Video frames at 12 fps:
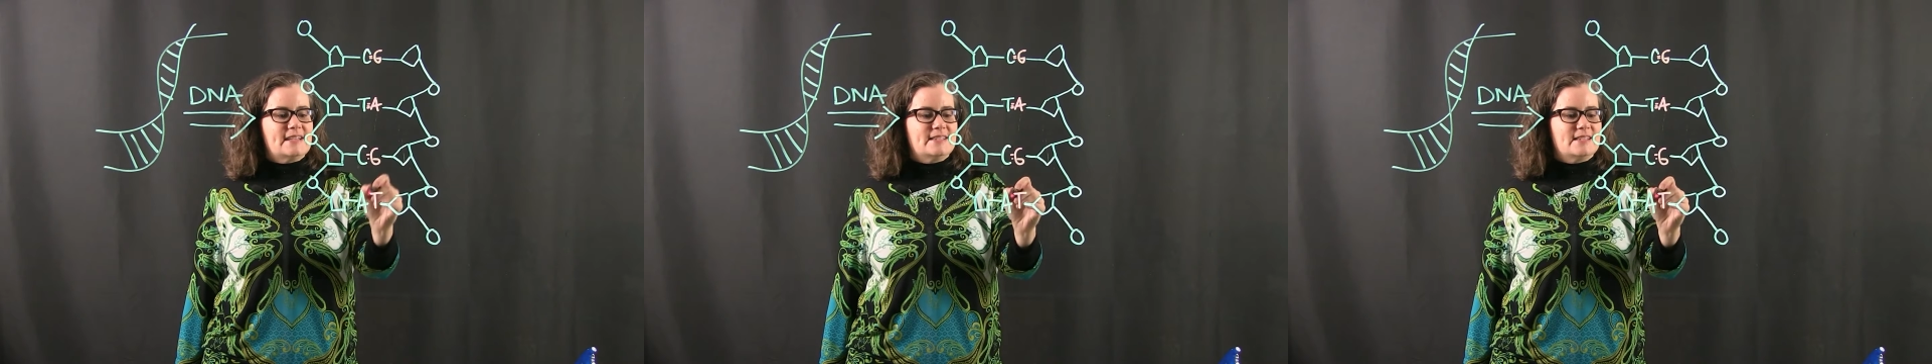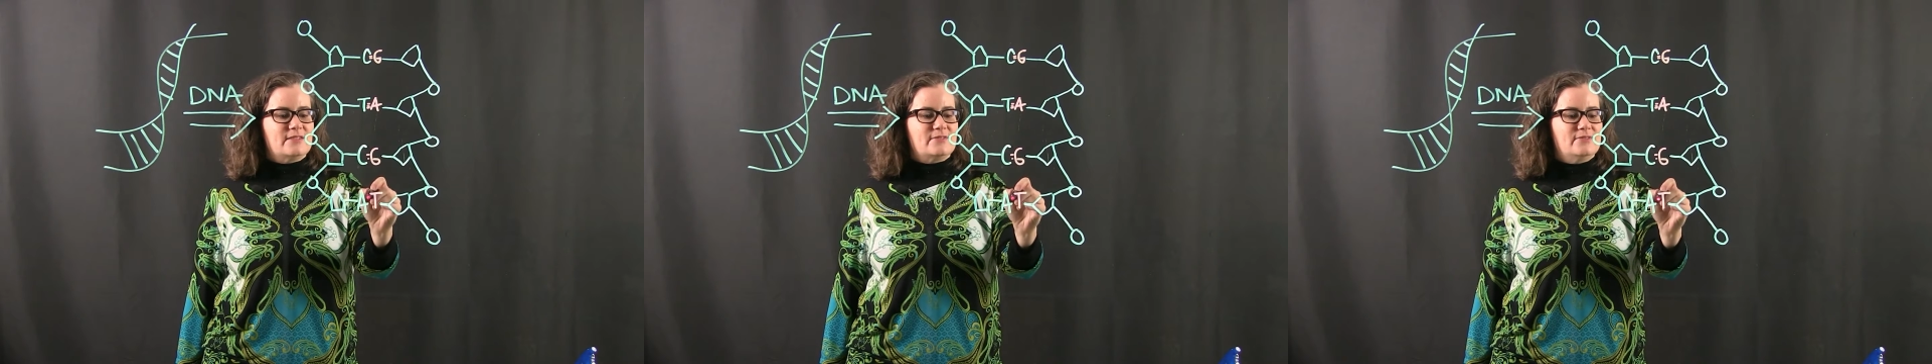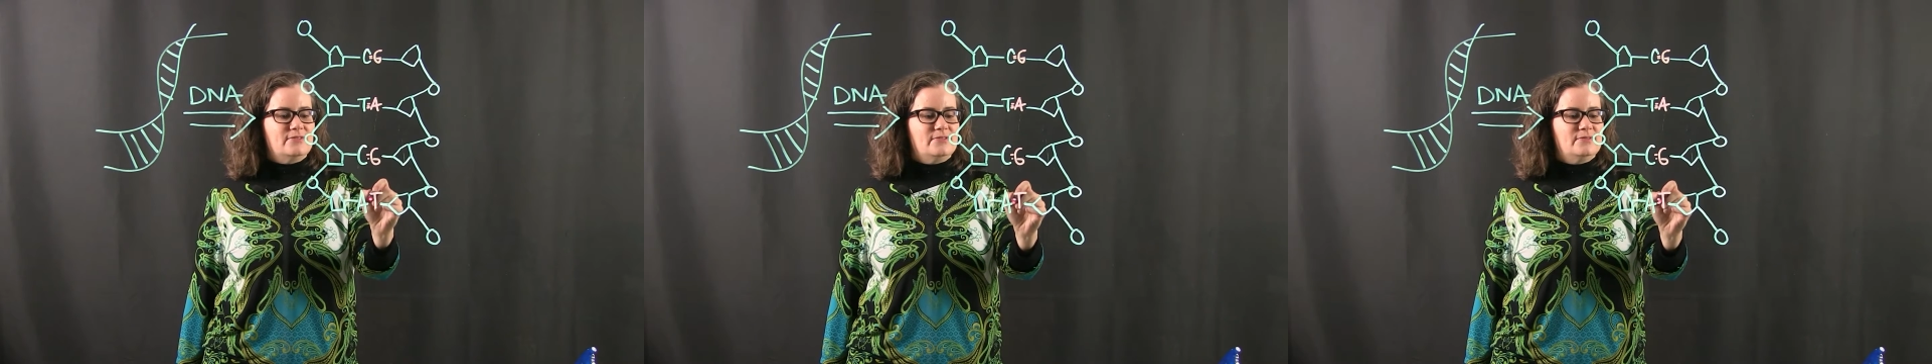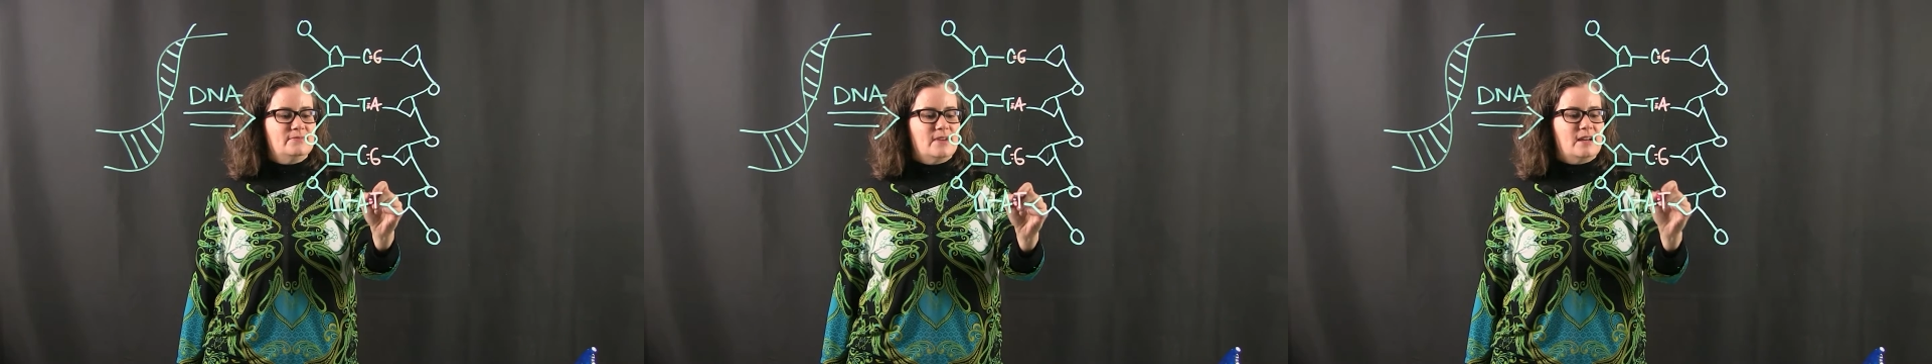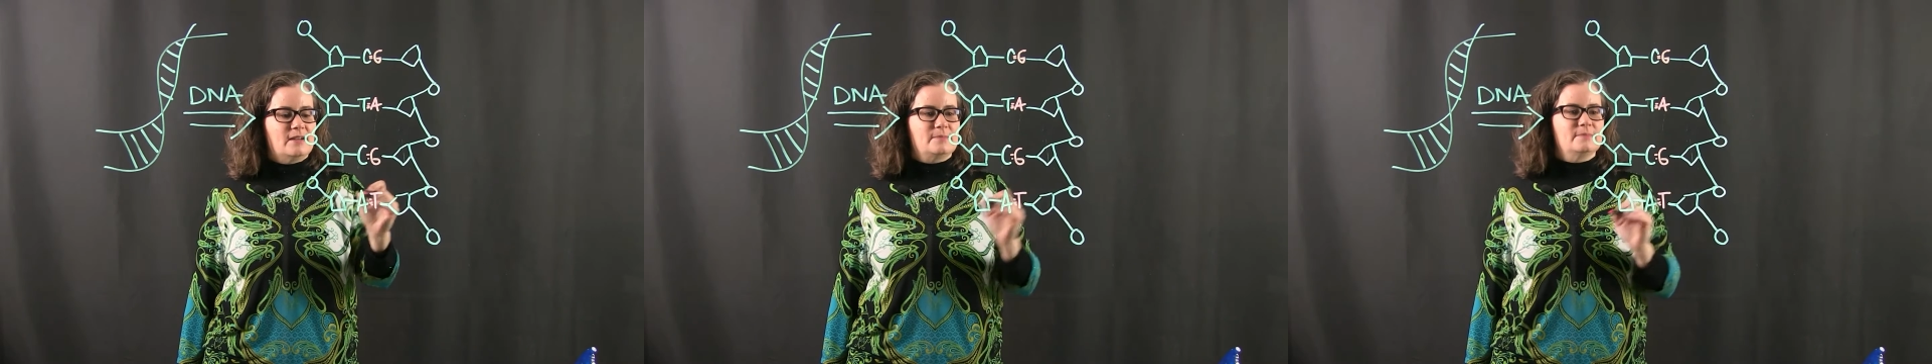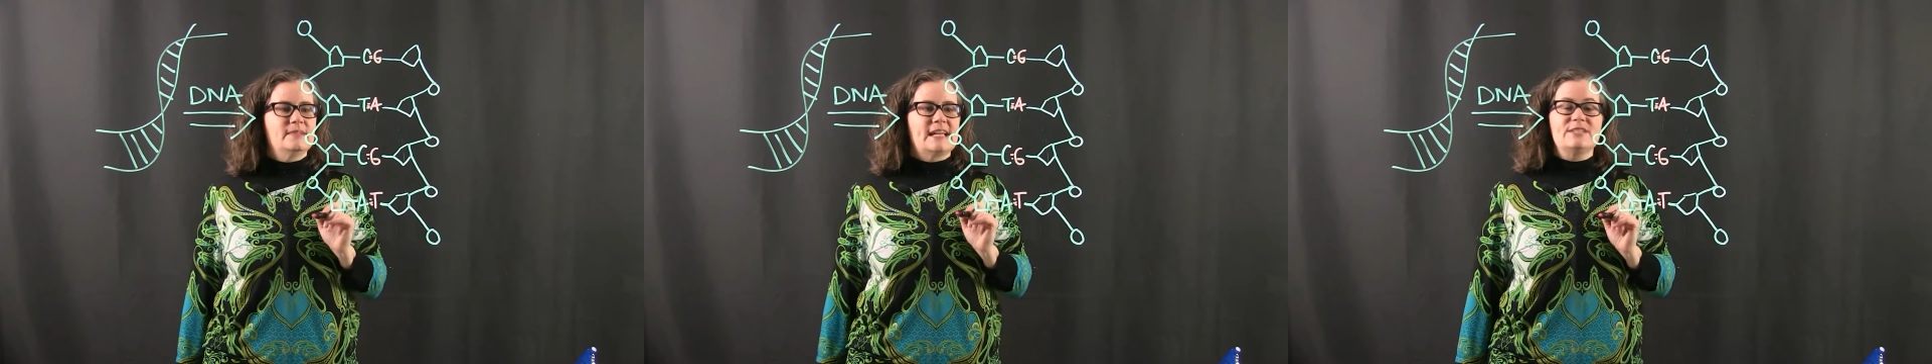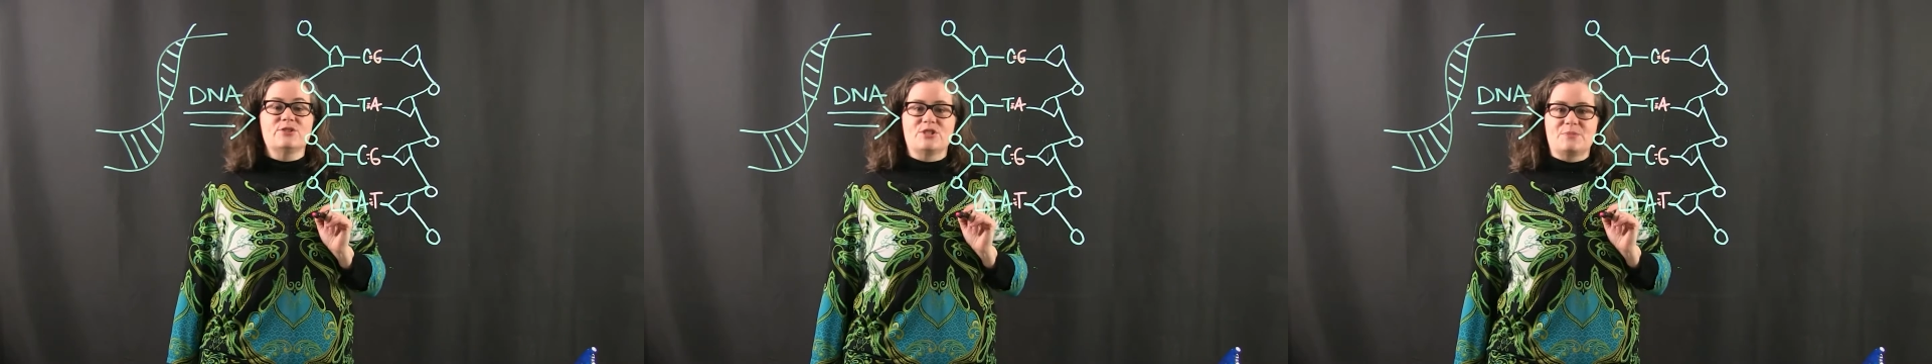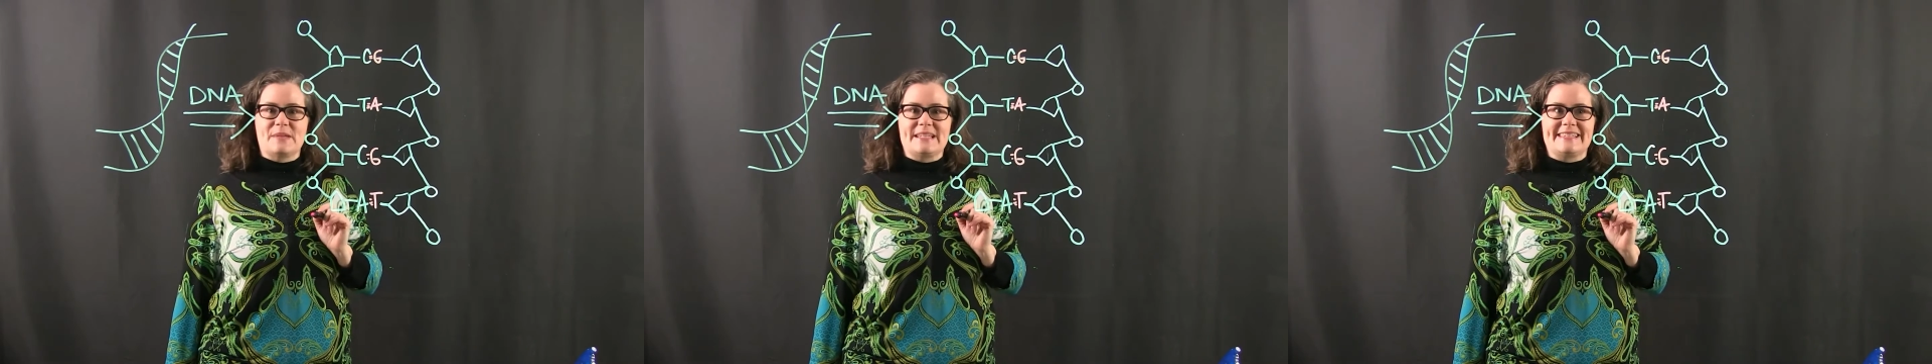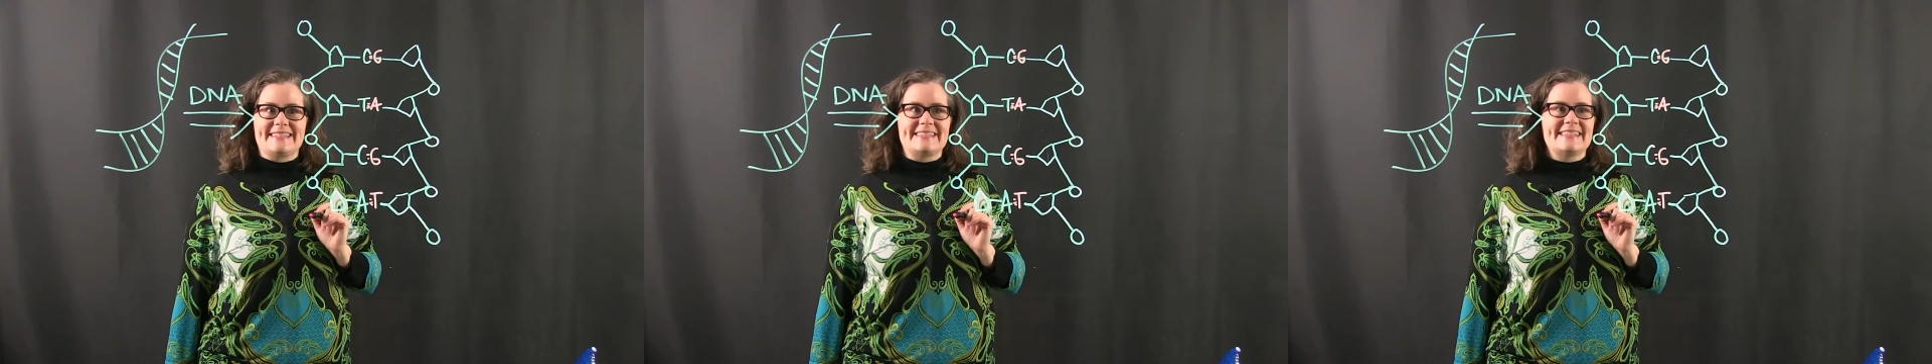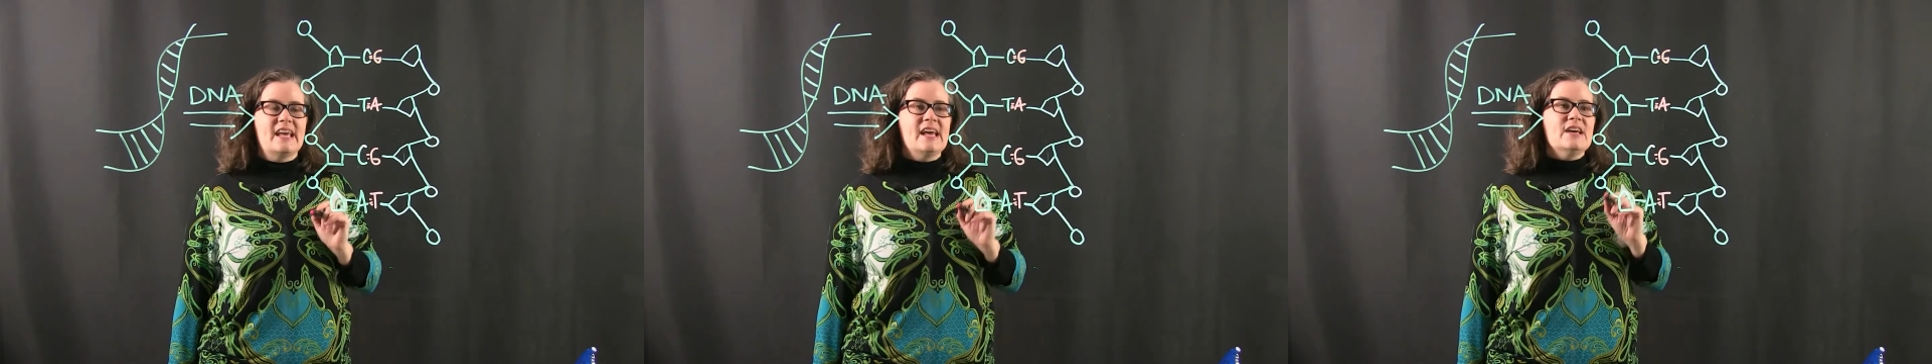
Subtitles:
of nitrogen bases.